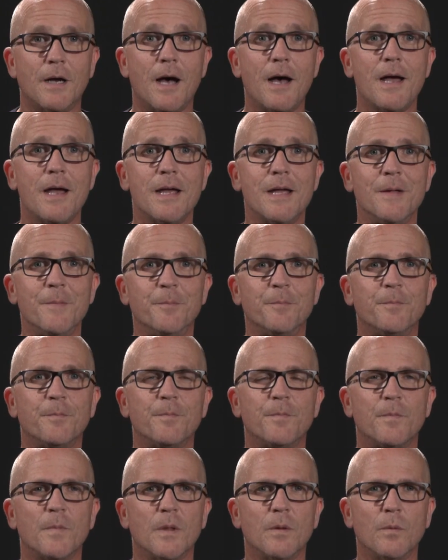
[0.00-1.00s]
Hi,
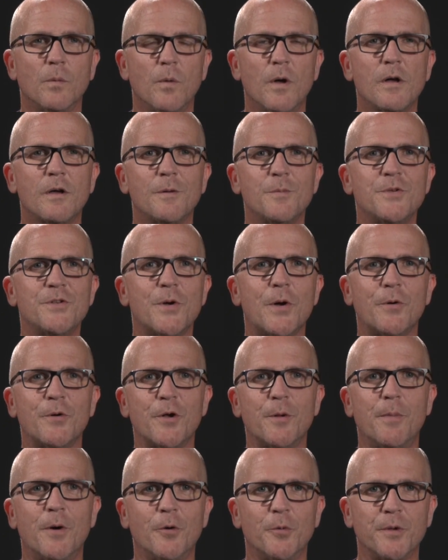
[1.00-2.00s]
welcome to Out and
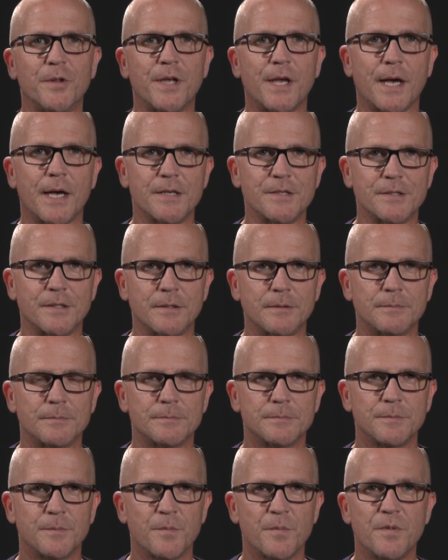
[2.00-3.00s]
About with CAZA.
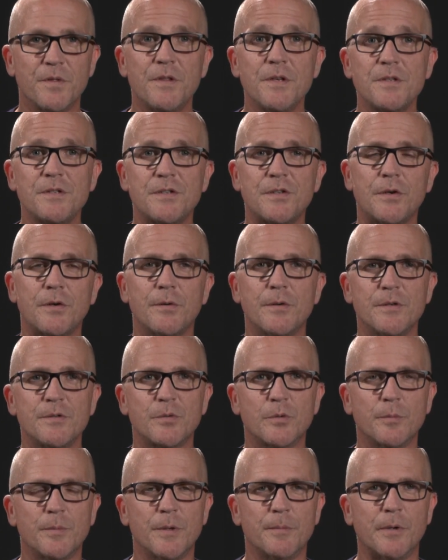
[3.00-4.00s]
This series
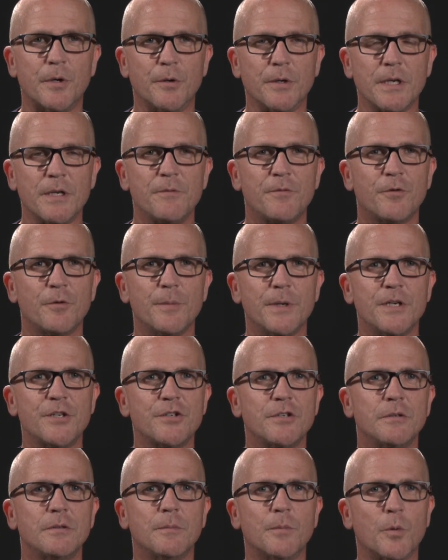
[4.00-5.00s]
will be about
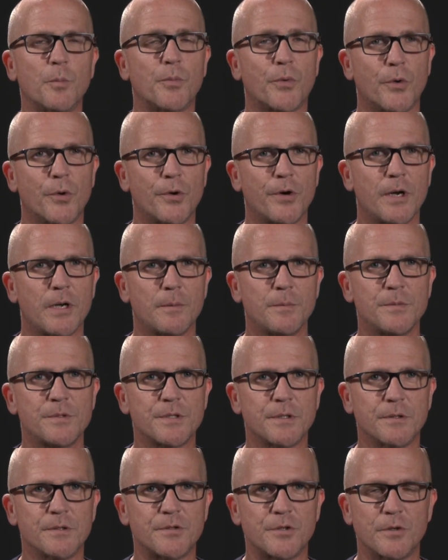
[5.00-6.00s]
information about programs
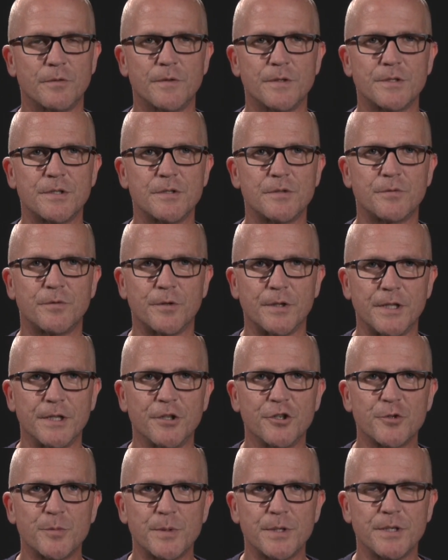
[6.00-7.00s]
and services for the
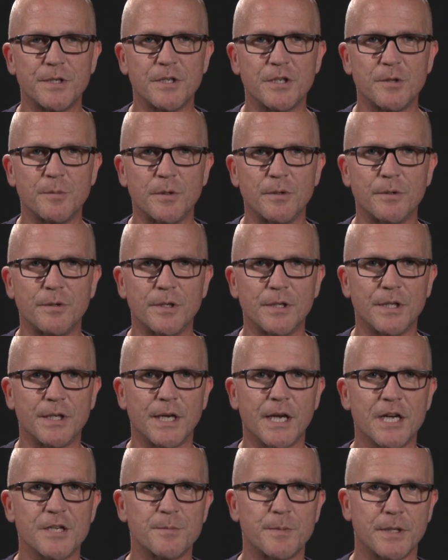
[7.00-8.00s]
English-speaking community in the
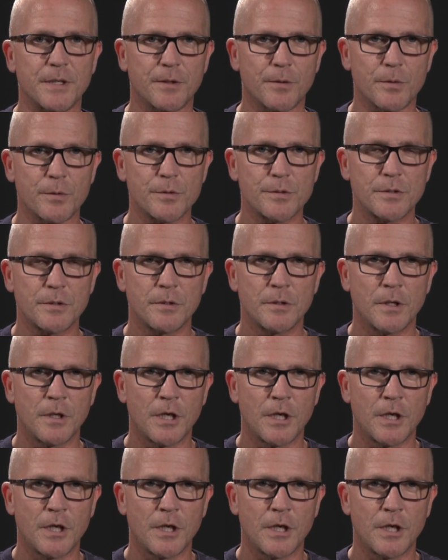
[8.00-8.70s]
Gaspé Coast.